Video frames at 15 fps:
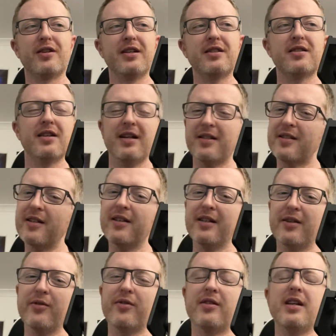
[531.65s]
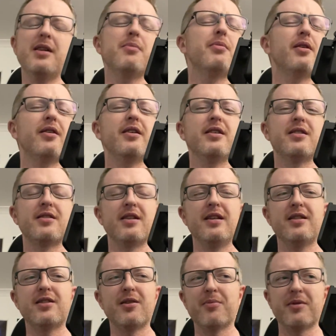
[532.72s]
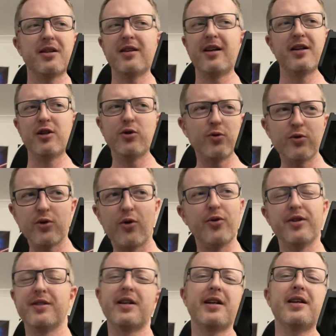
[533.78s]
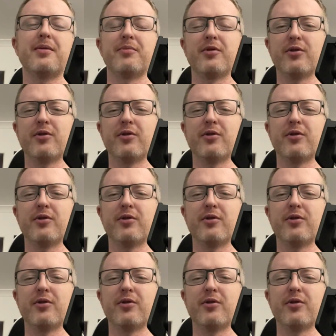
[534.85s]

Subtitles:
It's a little thing, but it's something that I use all the time.